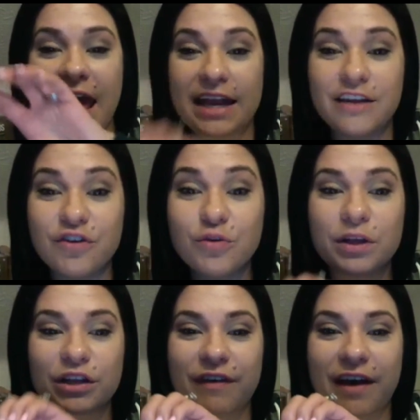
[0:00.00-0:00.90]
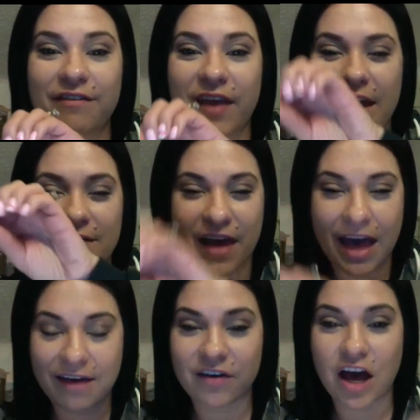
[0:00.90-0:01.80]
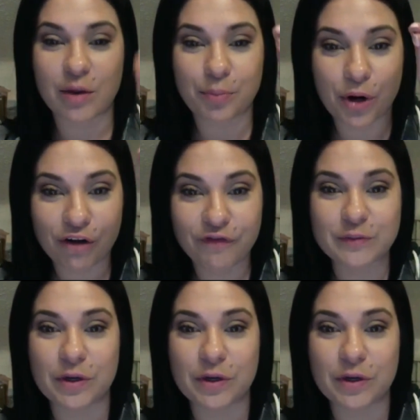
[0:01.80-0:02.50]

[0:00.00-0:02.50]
And if you build 5K of that, I've got a perfect